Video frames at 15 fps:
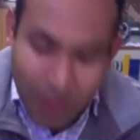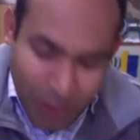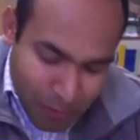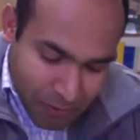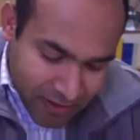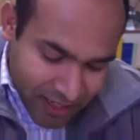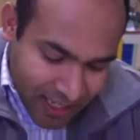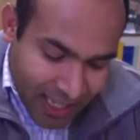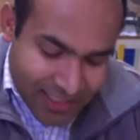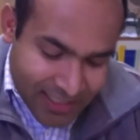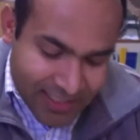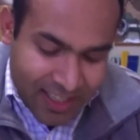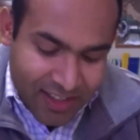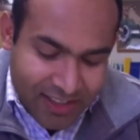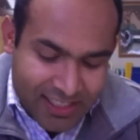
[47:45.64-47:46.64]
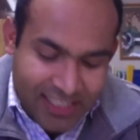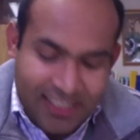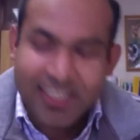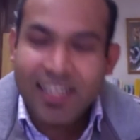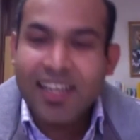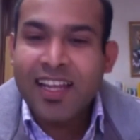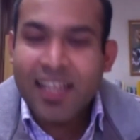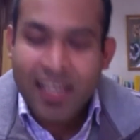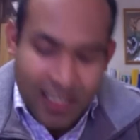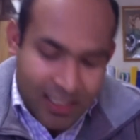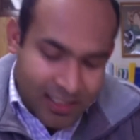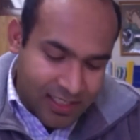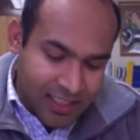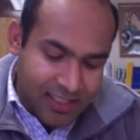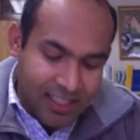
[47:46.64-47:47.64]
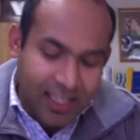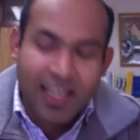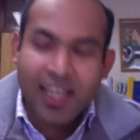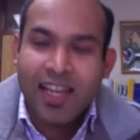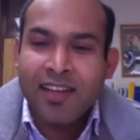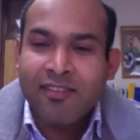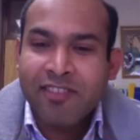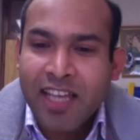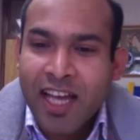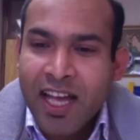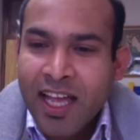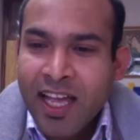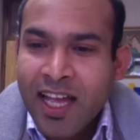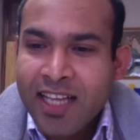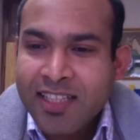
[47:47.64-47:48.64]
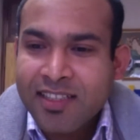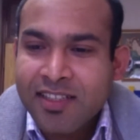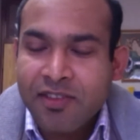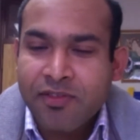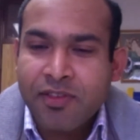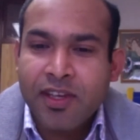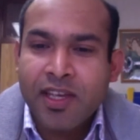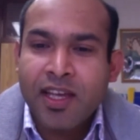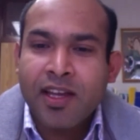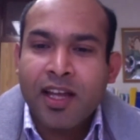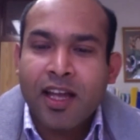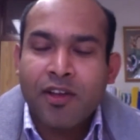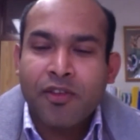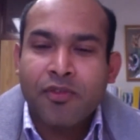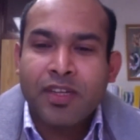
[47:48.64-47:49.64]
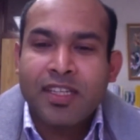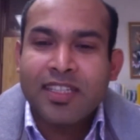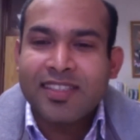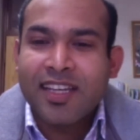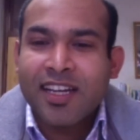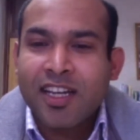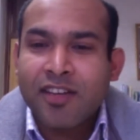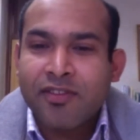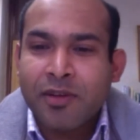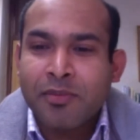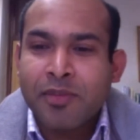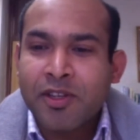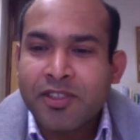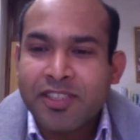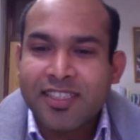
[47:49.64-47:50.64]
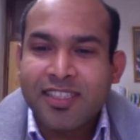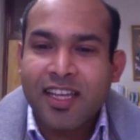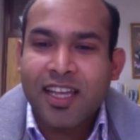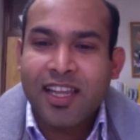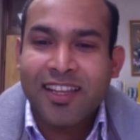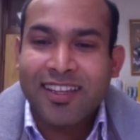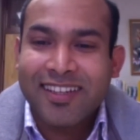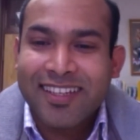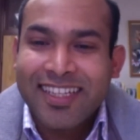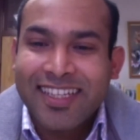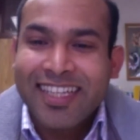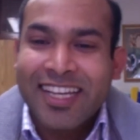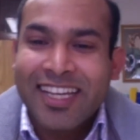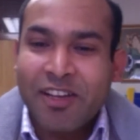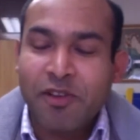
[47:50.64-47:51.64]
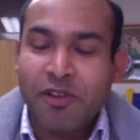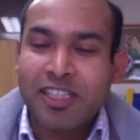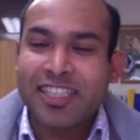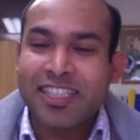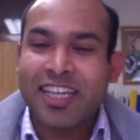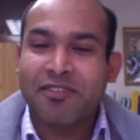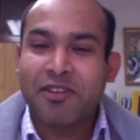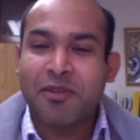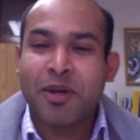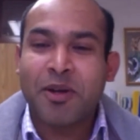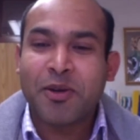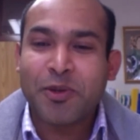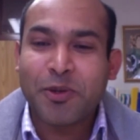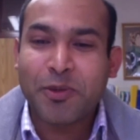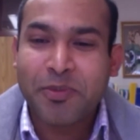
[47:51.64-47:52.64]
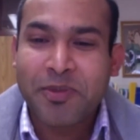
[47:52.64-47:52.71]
group, we asked our sister Helen. We decided from our sister Helen. We'll share from our group.